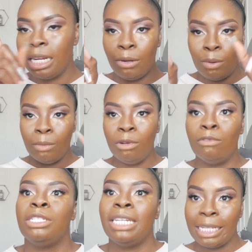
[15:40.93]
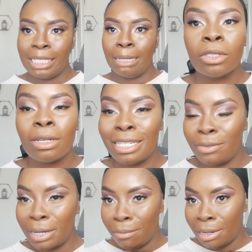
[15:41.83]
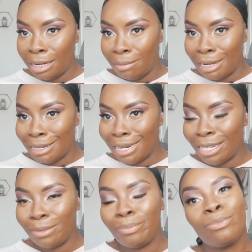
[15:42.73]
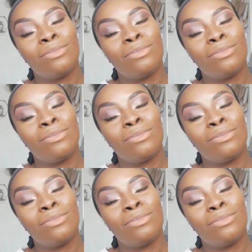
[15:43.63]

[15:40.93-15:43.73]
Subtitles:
and then we'll move on to the next step. Okay, so we're completely blended out.